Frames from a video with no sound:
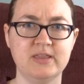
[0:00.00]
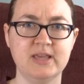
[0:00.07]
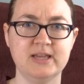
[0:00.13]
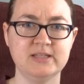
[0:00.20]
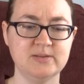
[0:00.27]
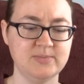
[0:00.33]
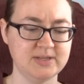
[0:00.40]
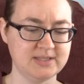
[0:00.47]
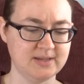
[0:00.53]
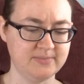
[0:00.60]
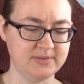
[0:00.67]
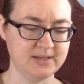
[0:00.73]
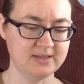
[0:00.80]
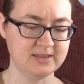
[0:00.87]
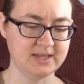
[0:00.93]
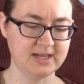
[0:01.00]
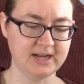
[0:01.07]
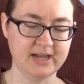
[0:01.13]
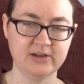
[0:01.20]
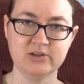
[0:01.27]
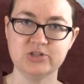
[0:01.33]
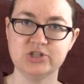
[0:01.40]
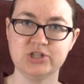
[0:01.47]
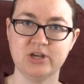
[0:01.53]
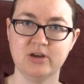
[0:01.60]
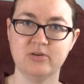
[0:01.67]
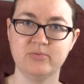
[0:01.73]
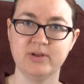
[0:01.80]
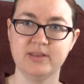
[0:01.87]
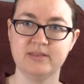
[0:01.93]
that to be something that I could
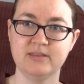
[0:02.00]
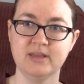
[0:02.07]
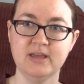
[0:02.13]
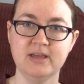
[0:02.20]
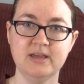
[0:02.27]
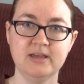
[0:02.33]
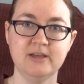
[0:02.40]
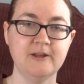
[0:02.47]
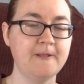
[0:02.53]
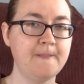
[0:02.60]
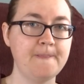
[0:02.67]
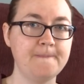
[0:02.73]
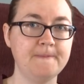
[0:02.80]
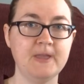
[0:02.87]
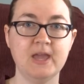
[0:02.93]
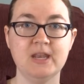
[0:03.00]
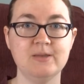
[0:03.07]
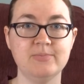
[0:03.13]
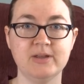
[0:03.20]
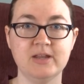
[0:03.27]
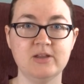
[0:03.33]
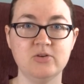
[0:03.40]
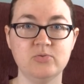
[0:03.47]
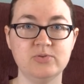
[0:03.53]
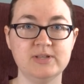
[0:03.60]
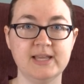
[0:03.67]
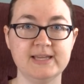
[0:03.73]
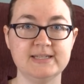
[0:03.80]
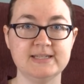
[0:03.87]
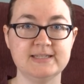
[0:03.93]
share with anybody who would
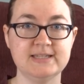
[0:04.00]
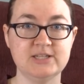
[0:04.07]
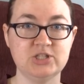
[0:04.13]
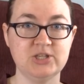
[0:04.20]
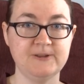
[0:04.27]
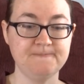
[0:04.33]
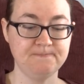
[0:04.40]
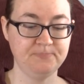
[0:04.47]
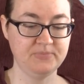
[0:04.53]
like to stitch it.